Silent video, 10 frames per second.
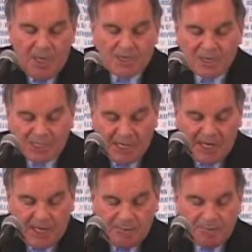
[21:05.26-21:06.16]
is
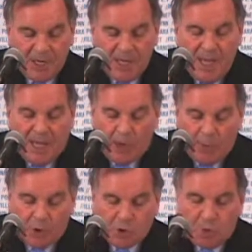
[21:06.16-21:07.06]
extended, a
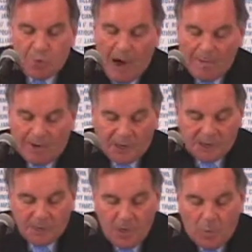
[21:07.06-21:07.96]
commercial
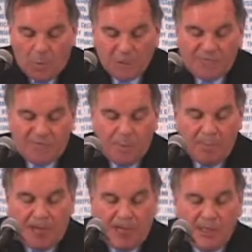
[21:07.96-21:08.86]
properties will receive a
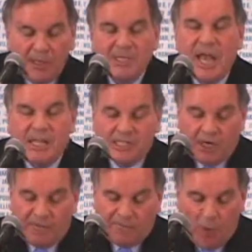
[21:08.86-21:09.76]
median tax
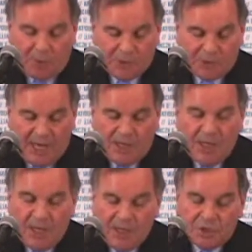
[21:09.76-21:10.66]
cut of 4%
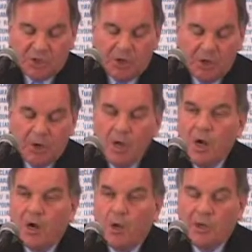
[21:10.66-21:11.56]
this year,
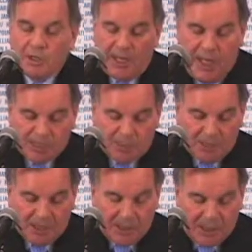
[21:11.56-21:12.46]
according to the
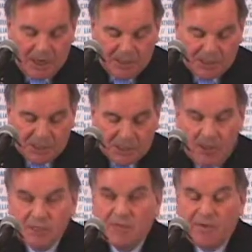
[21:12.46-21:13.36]
estimate of the
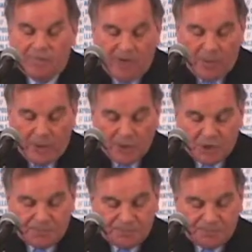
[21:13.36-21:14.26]
Civic Federation.